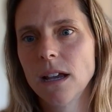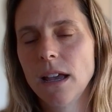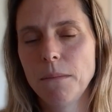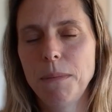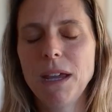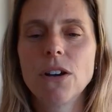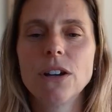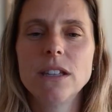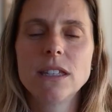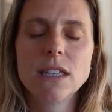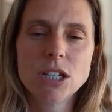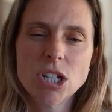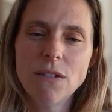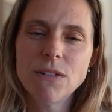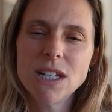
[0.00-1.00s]
Because the
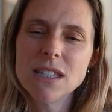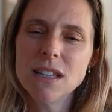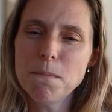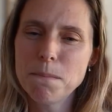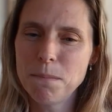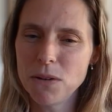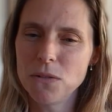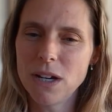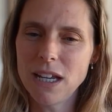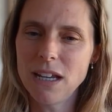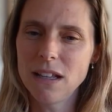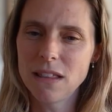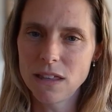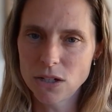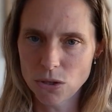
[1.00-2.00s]
shift isn't
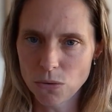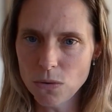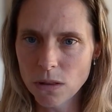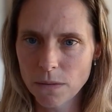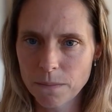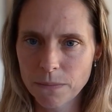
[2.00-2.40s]
building the tool.